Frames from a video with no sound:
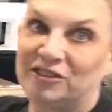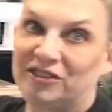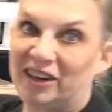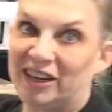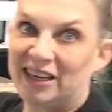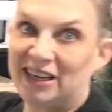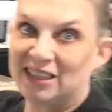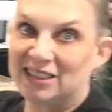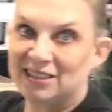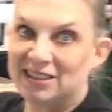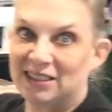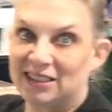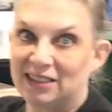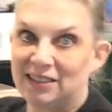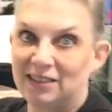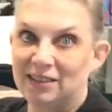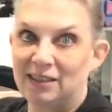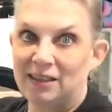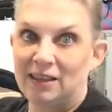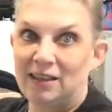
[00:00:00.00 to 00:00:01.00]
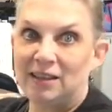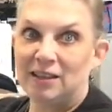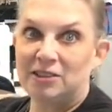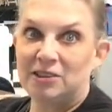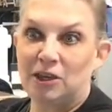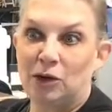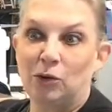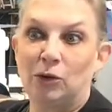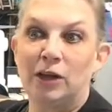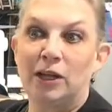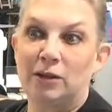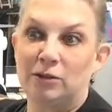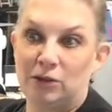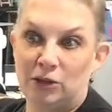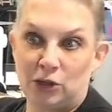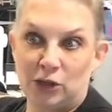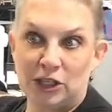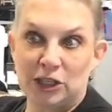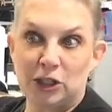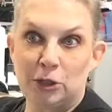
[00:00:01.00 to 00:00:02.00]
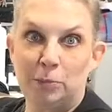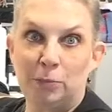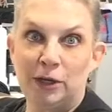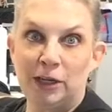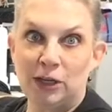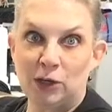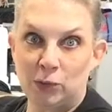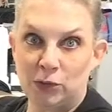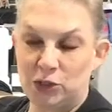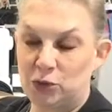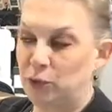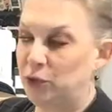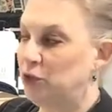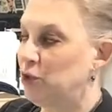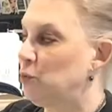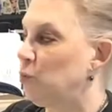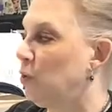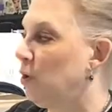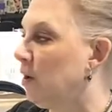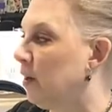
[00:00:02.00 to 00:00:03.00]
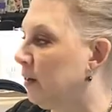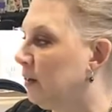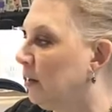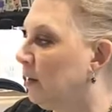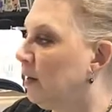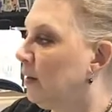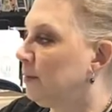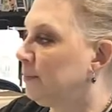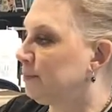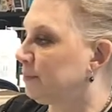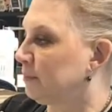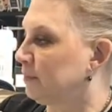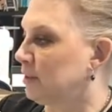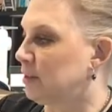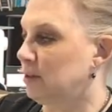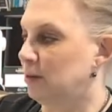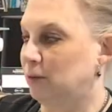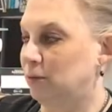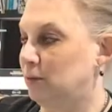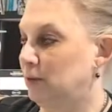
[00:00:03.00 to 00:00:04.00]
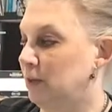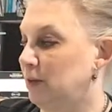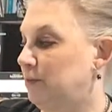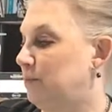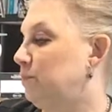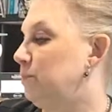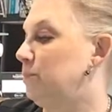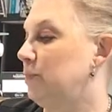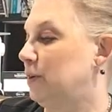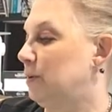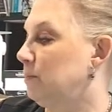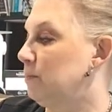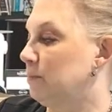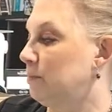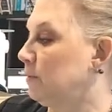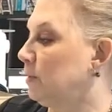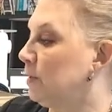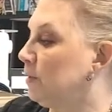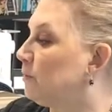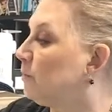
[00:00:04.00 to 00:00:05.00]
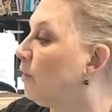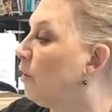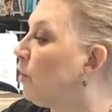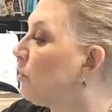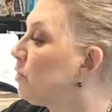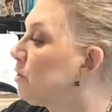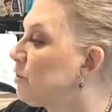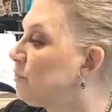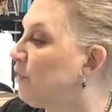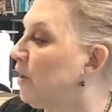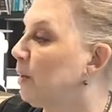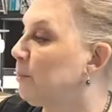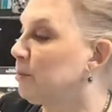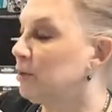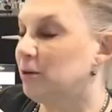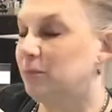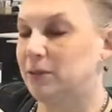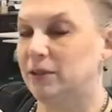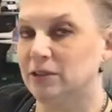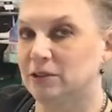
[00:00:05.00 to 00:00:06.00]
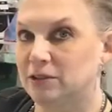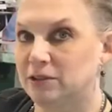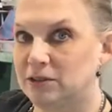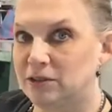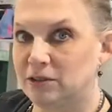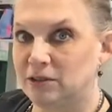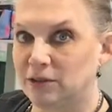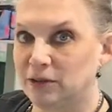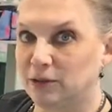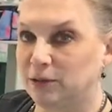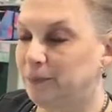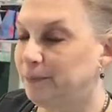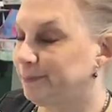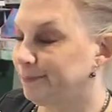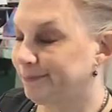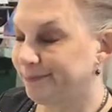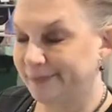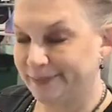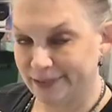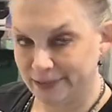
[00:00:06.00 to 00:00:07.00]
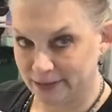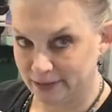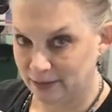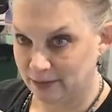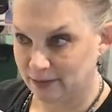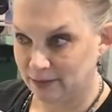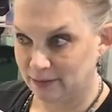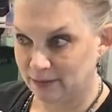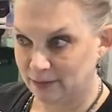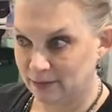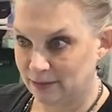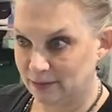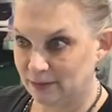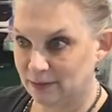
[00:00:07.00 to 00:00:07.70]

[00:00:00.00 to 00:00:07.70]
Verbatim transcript: financing. Okay, so, so you got options. You get to pick which one you want. Okay. So if if all this fabric appeals to you, I am thinking load that up in the